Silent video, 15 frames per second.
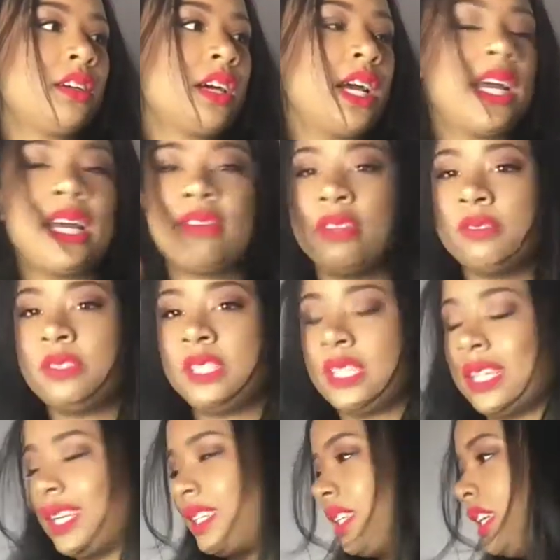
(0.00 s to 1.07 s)
I have
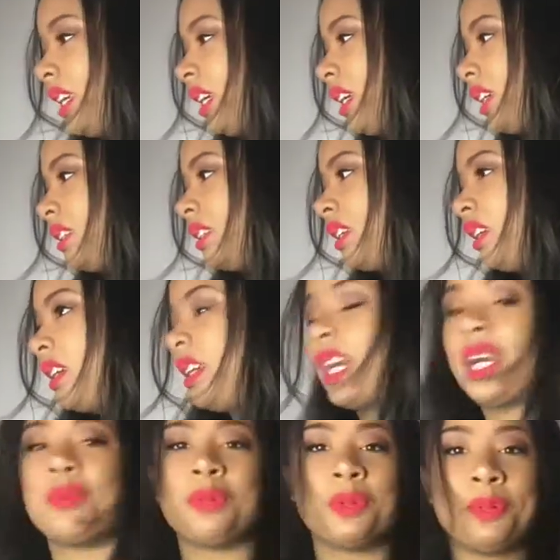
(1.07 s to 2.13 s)
everything I need.
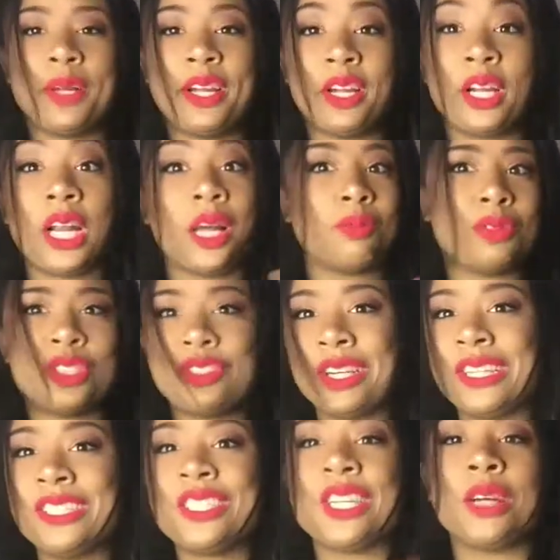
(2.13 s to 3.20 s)
I'm prepared. I'm
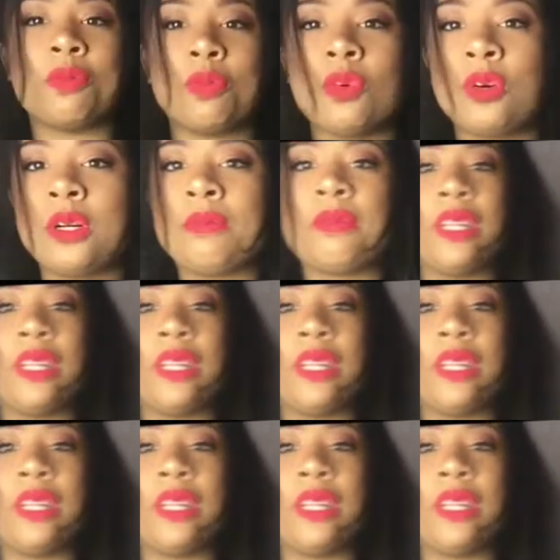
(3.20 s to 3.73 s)
stretched. I'm warm.